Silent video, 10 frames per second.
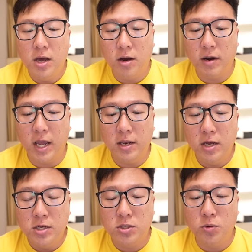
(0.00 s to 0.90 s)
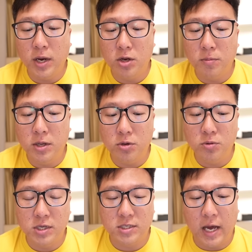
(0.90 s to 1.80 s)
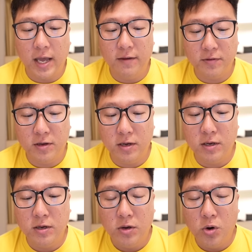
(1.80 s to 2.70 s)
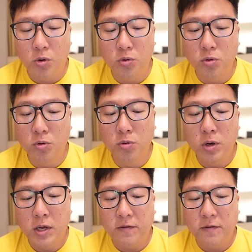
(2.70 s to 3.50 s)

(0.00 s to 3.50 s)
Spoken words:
Alright, so what I normally do is I have a whole